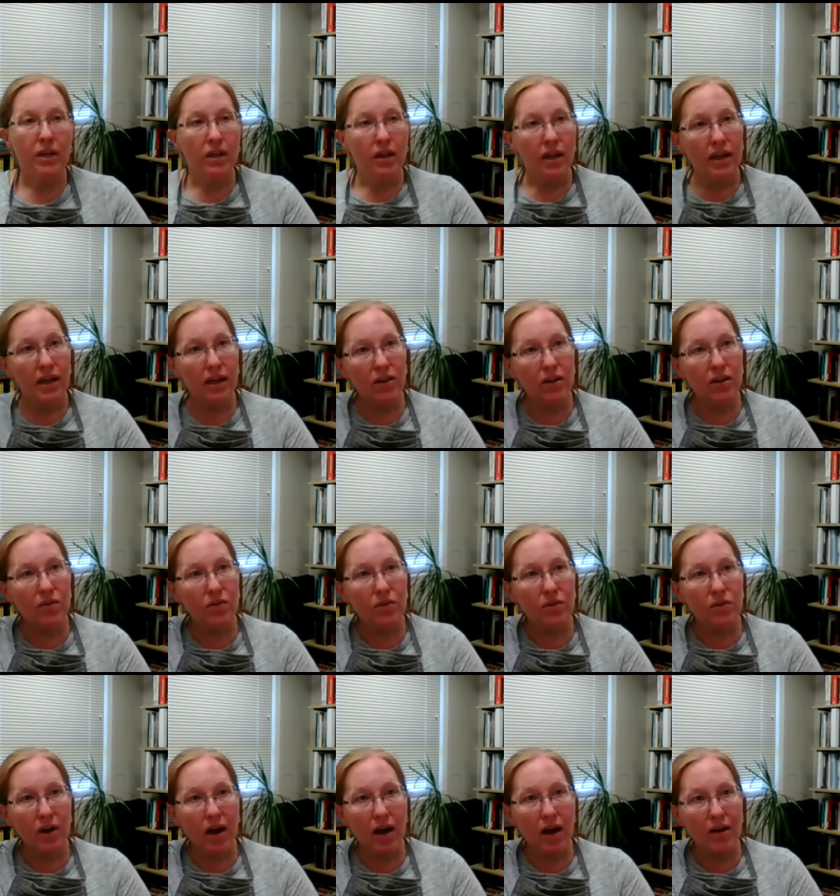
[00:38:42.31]
And I'll give you
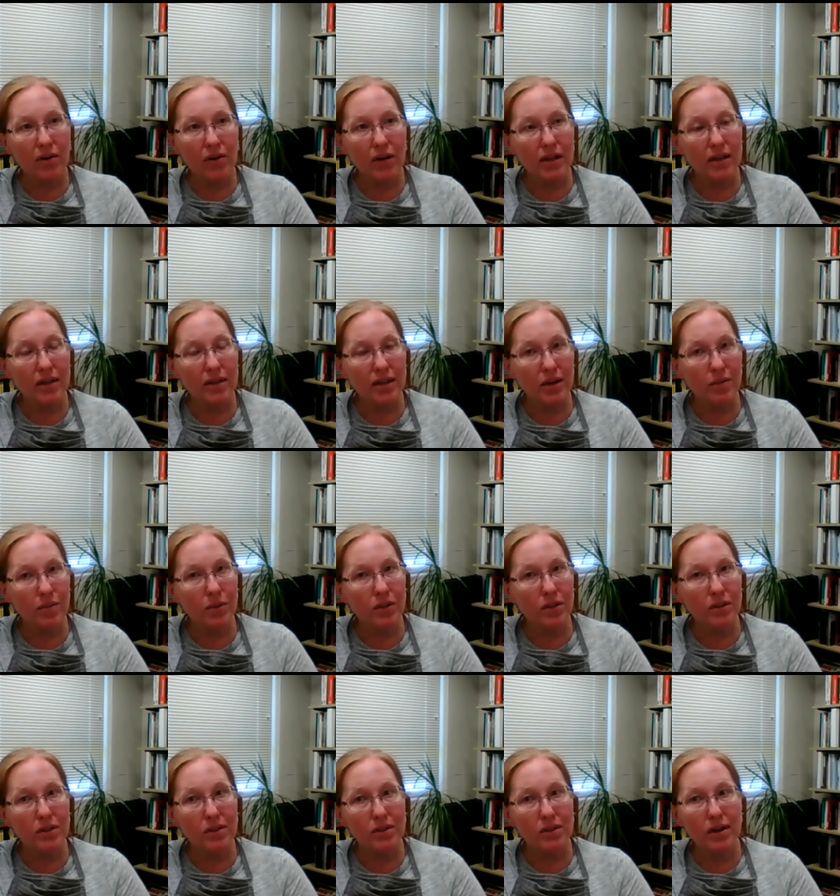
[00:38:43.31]
concrete
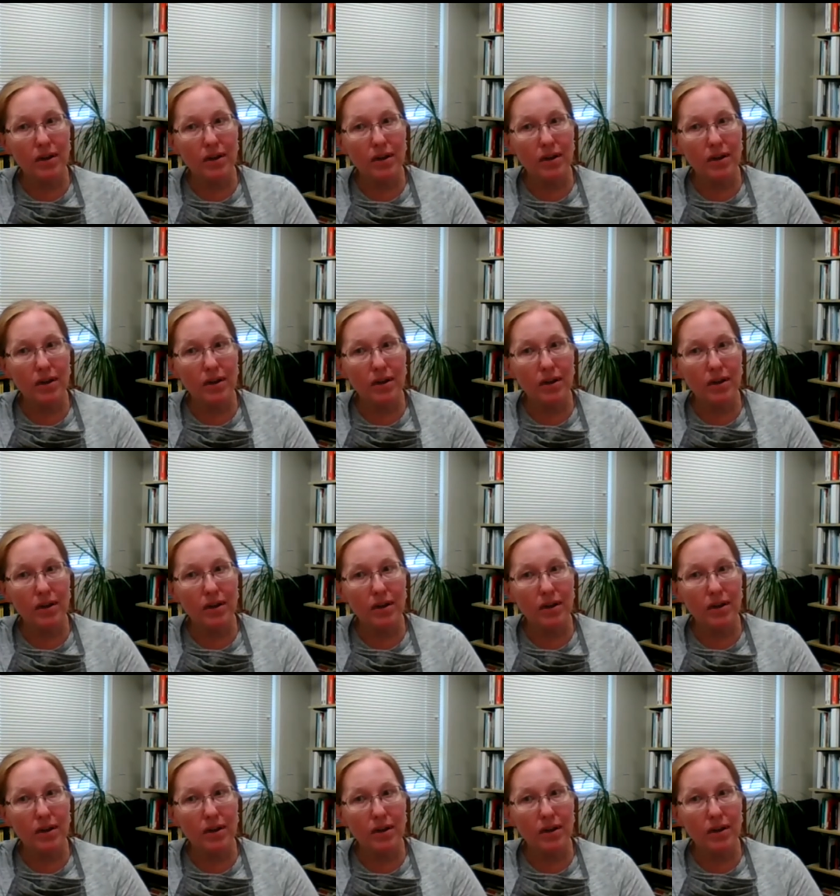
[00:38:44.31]
examples.